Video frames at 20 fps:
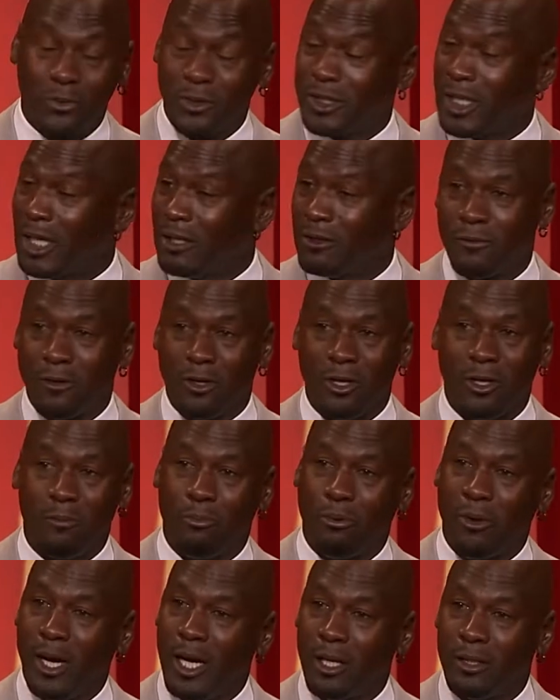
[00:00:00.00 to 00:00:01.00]
which I was very
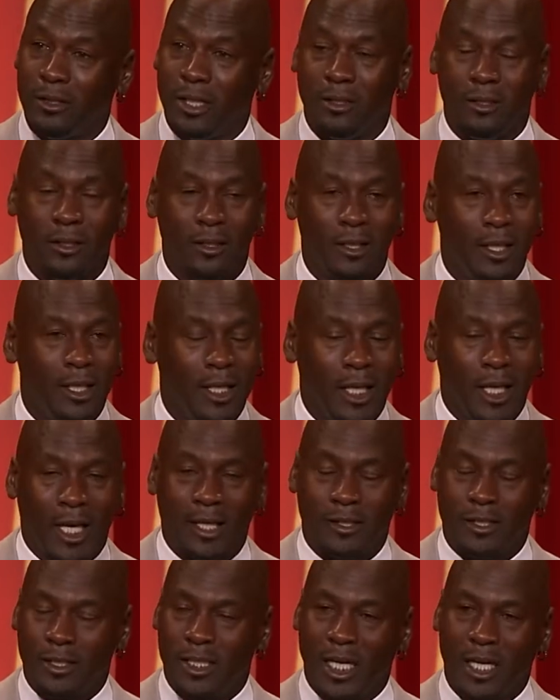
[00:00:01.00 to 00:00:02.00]
proud that
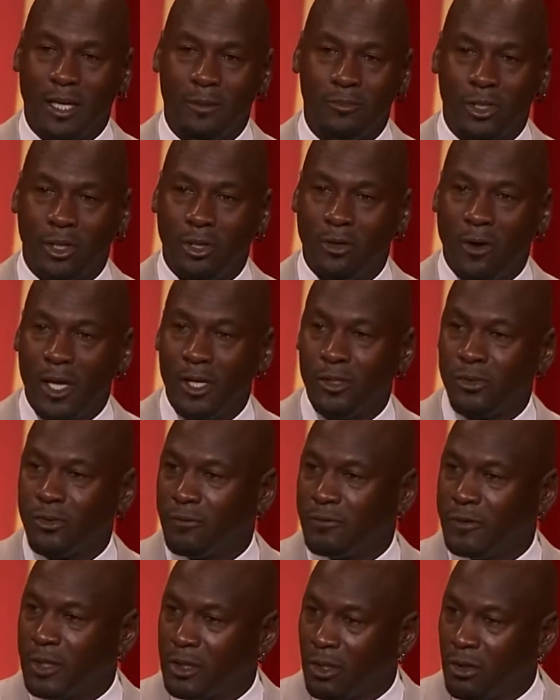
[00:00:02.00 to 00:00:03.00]
at the time Jerry
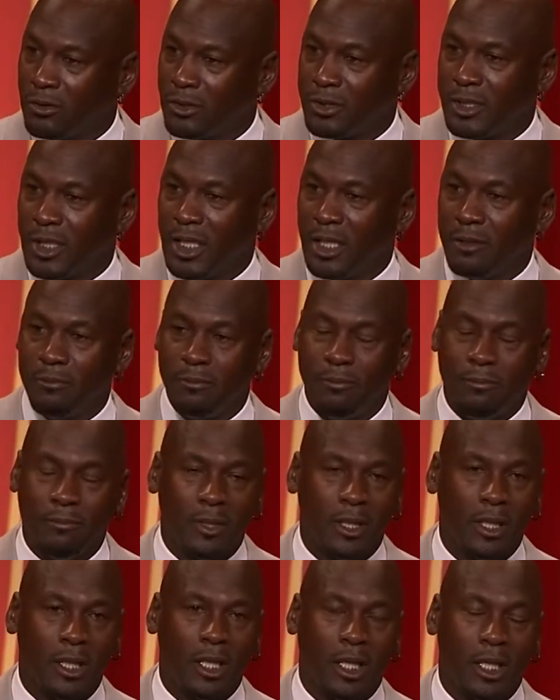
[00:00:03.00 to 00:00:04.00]
Reinsdorf didn't own the team.
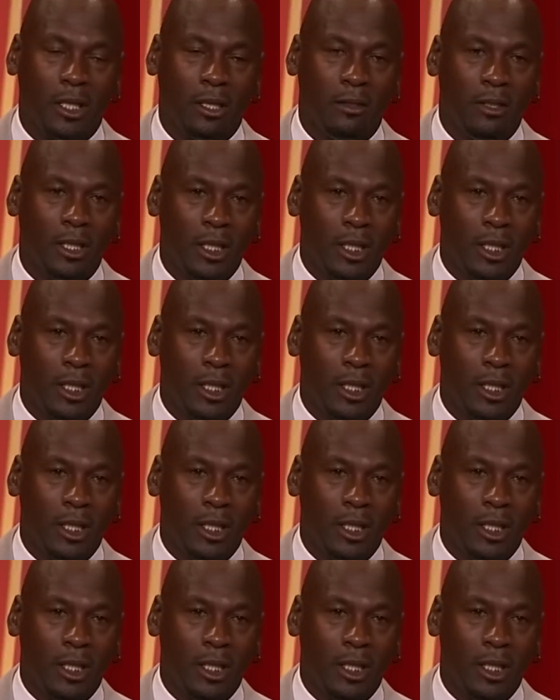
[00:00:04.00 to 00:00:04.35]
Uh,